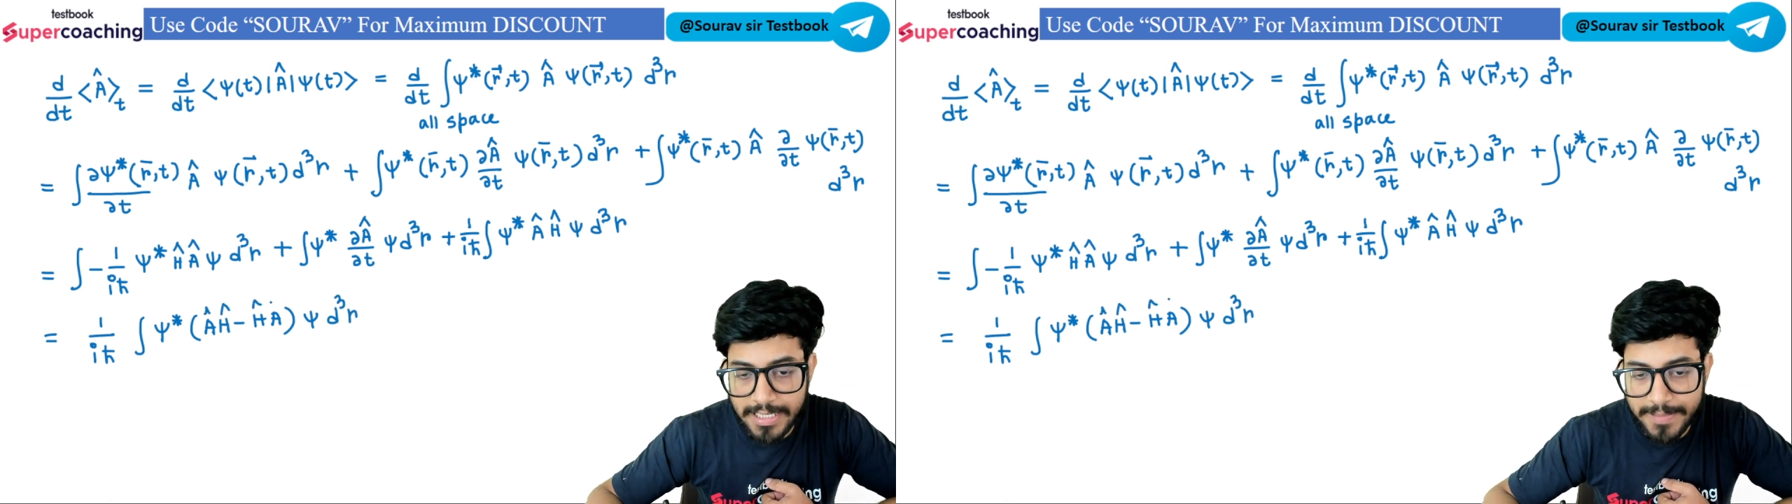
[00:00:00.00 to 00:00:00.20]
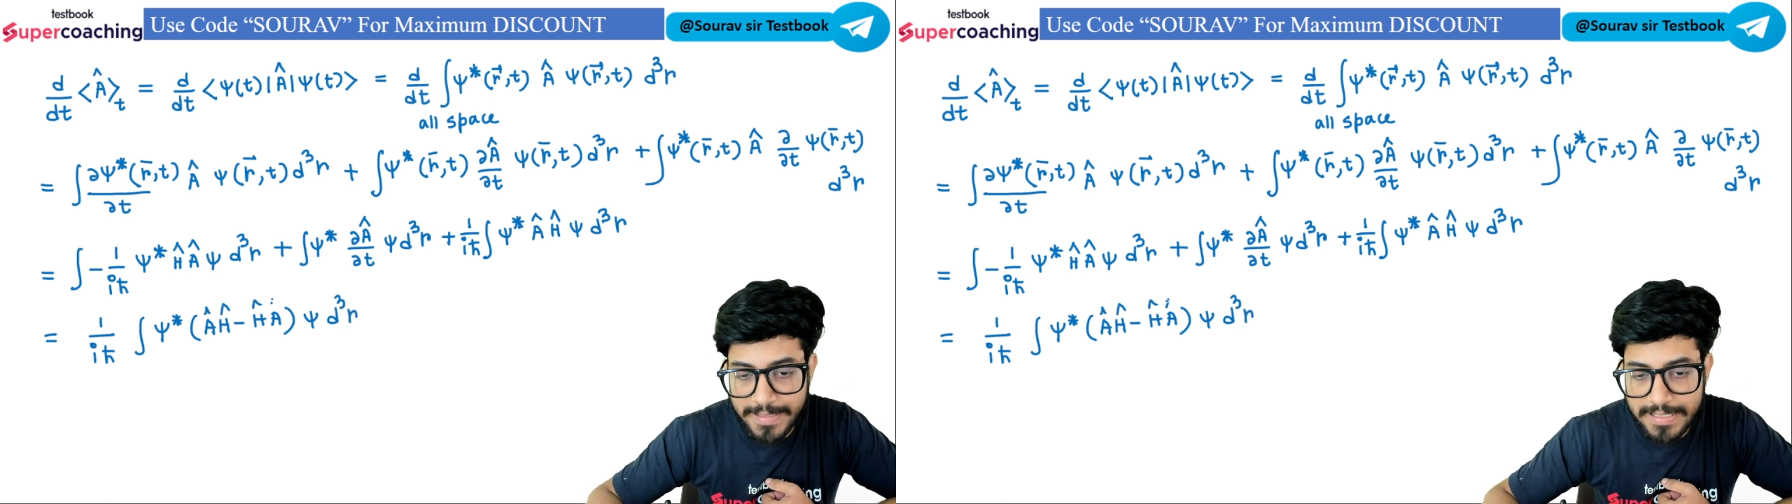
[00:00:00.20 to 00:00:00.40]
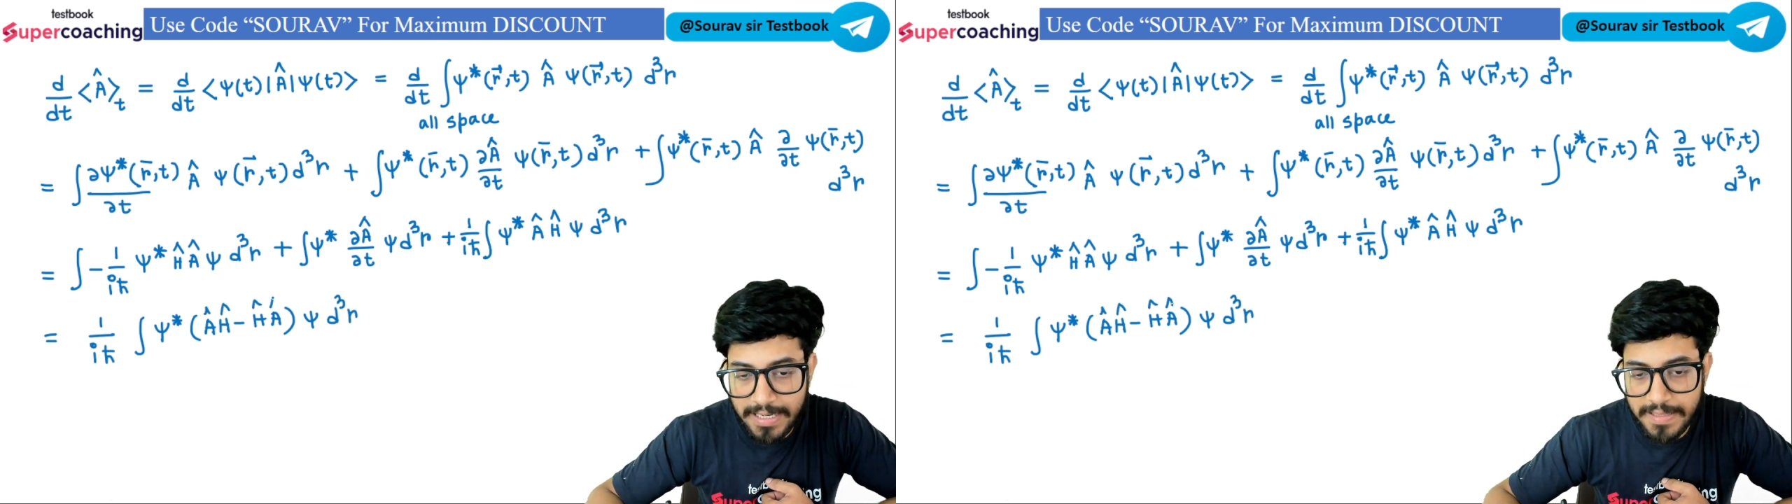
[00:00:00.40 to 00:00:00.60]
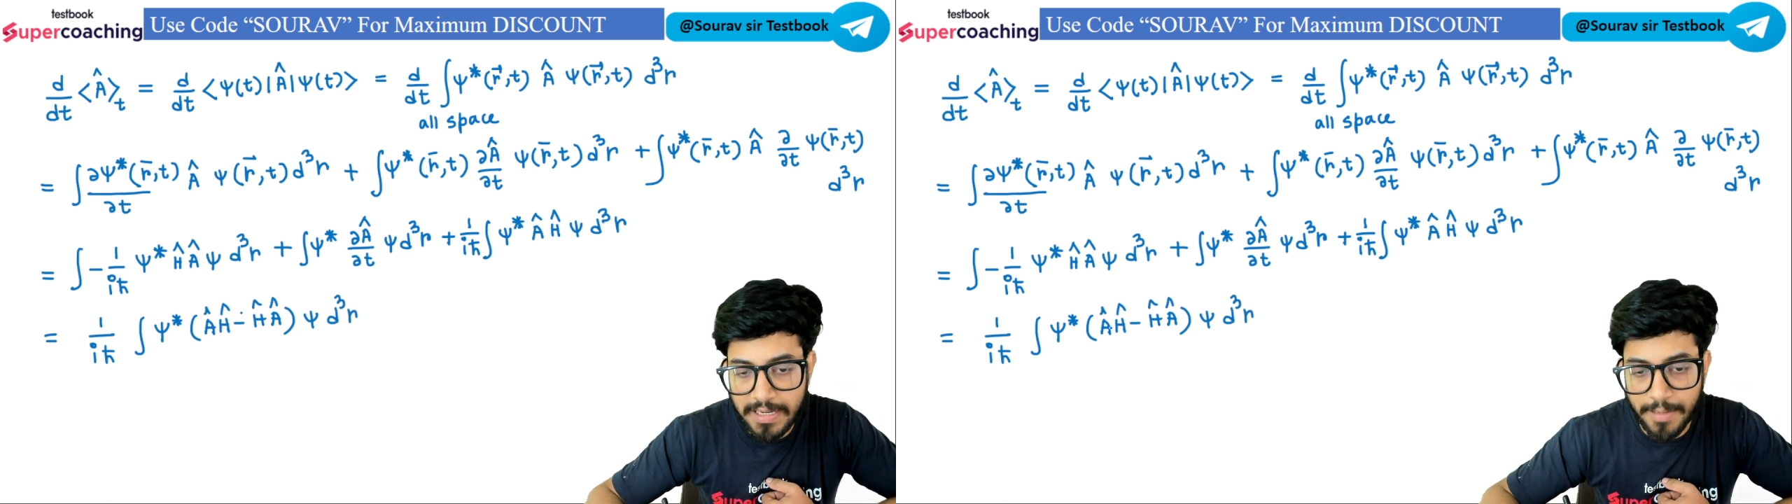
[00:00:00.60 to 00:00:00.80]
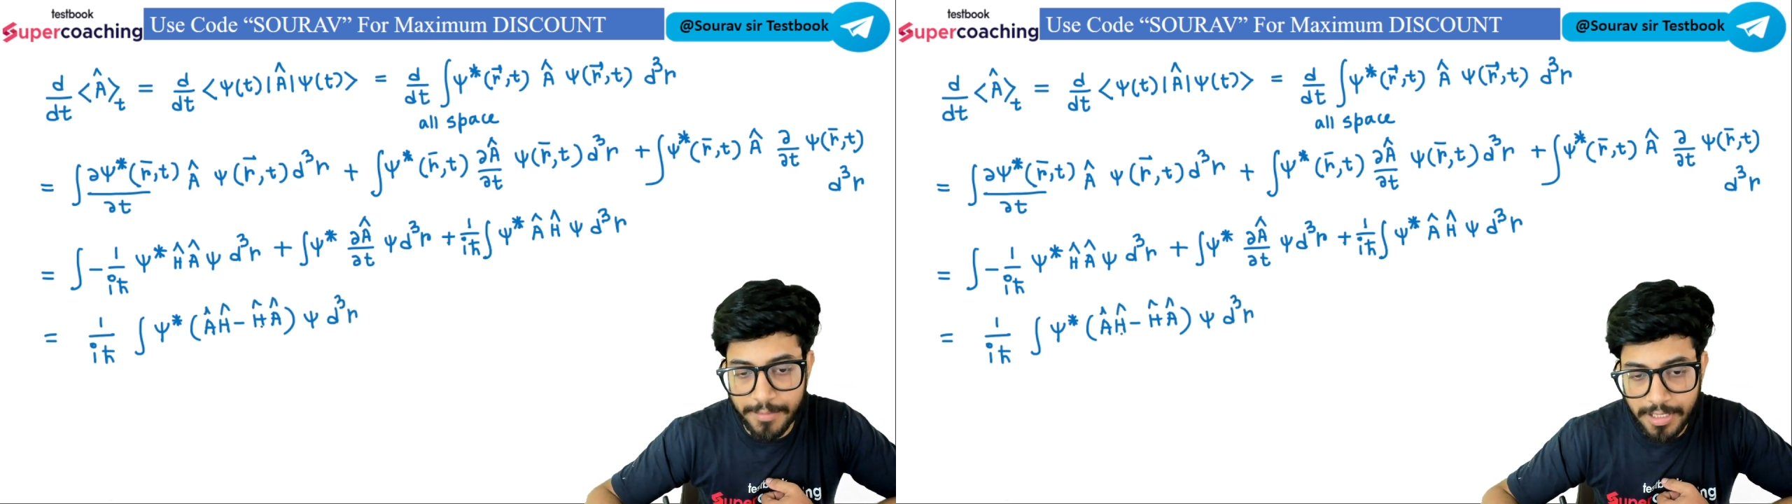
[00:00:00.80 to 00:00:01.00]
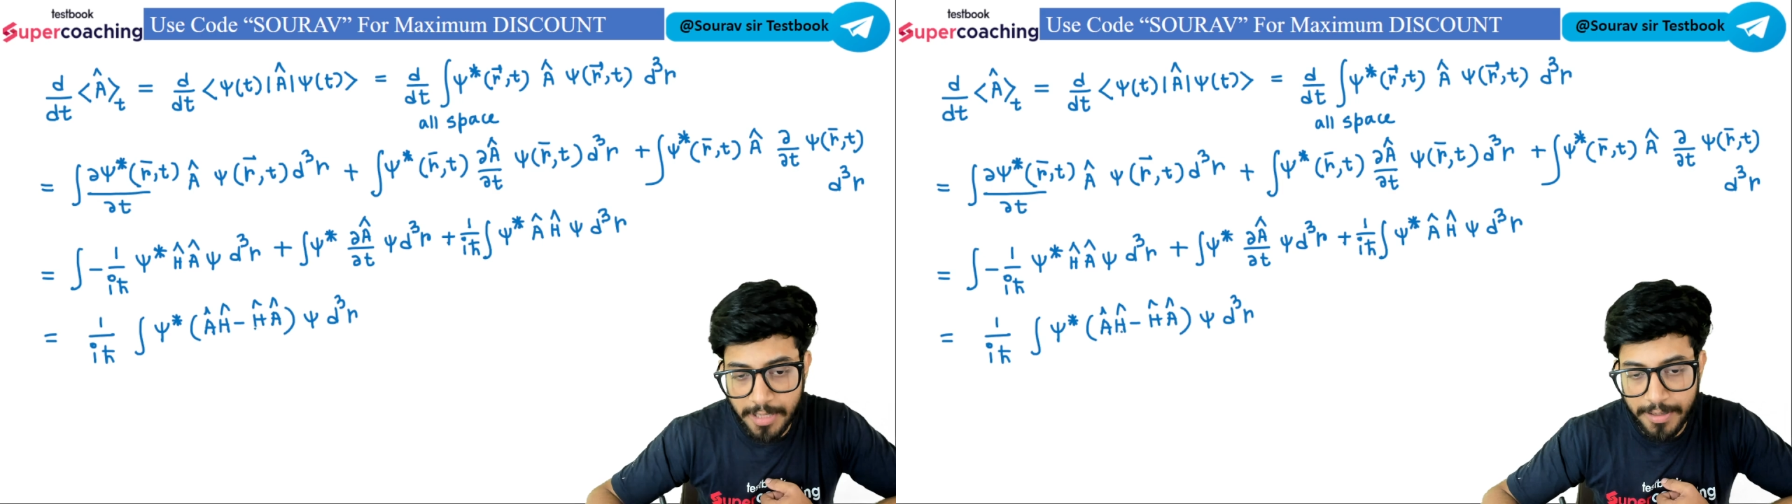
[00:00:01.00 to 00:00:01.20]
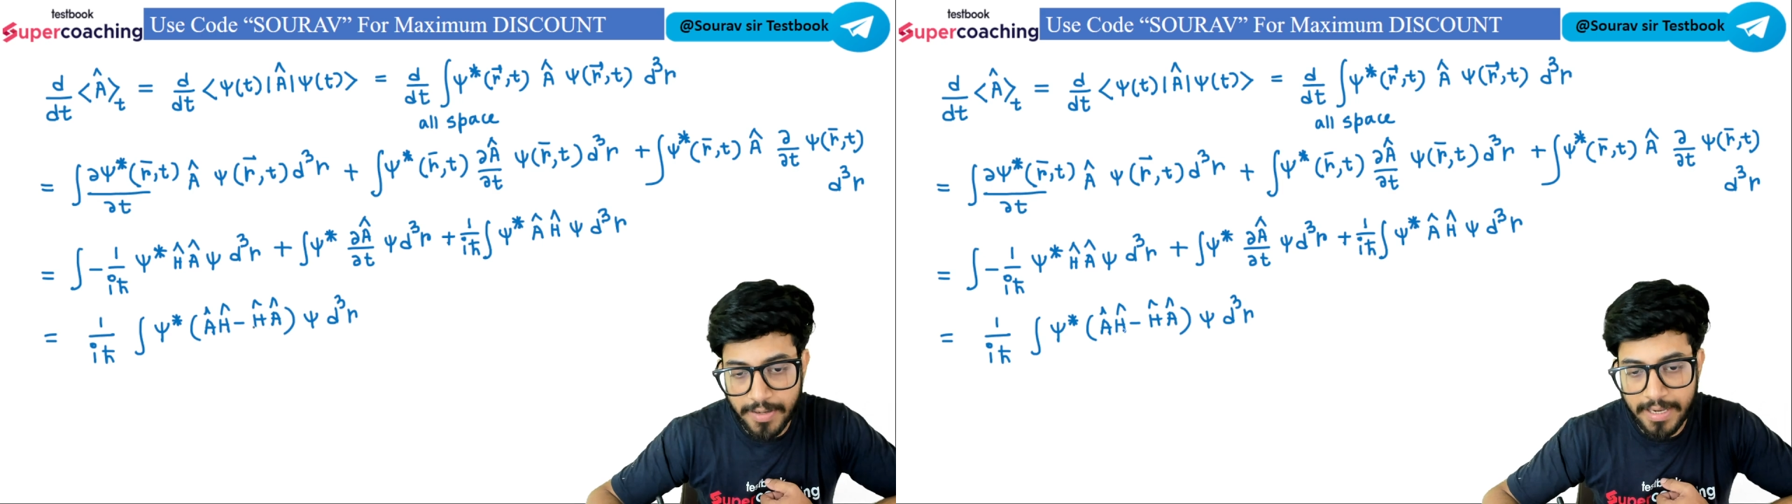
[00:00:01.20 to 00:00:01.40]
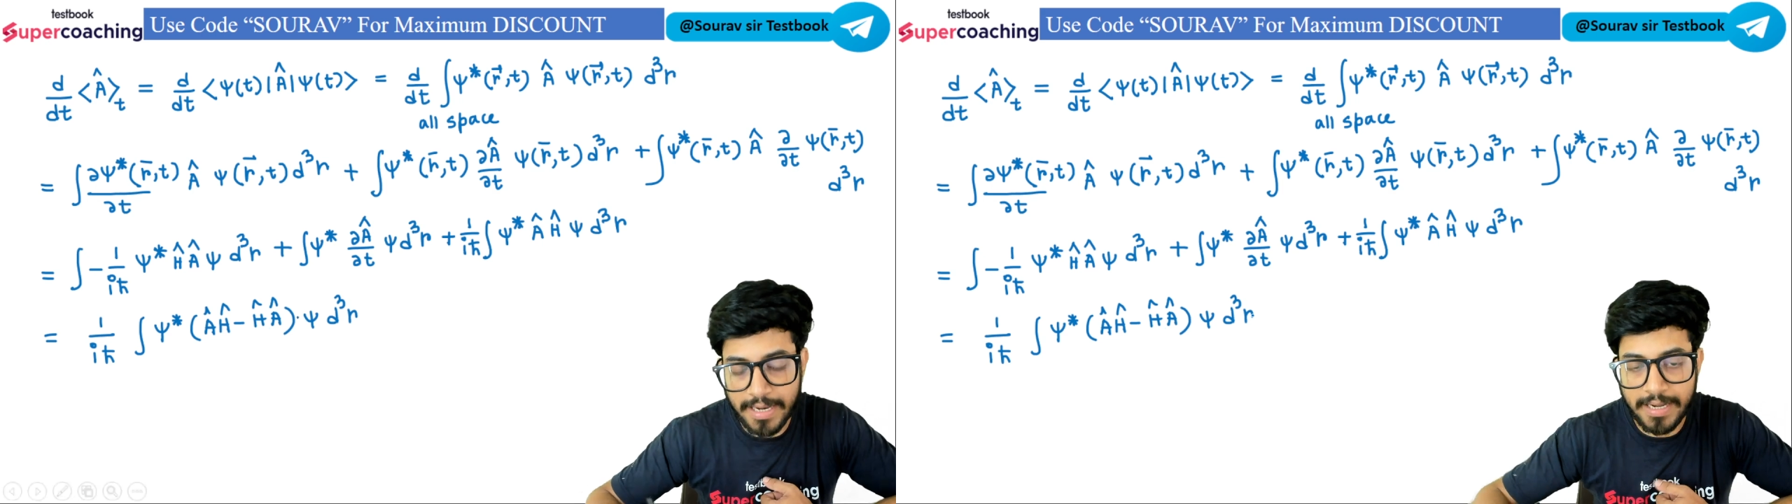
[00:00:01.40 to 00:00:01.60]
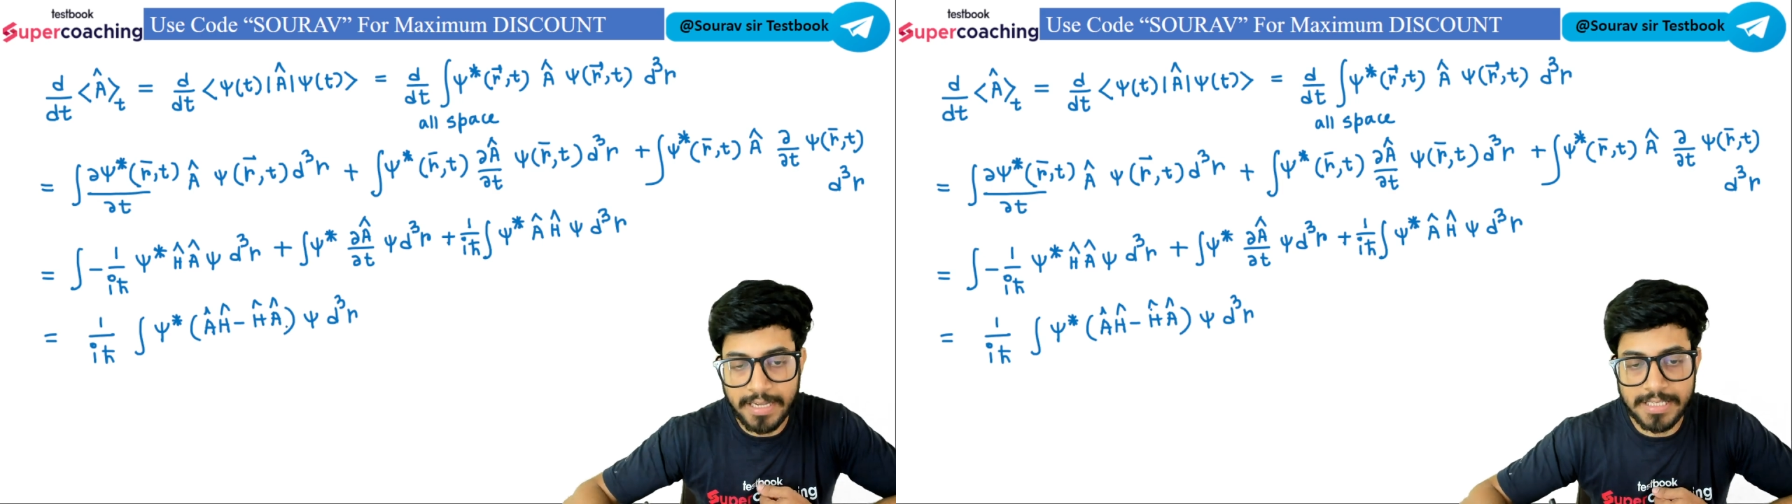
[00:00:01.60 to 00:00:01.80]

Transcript: is basically the commutator between A and H,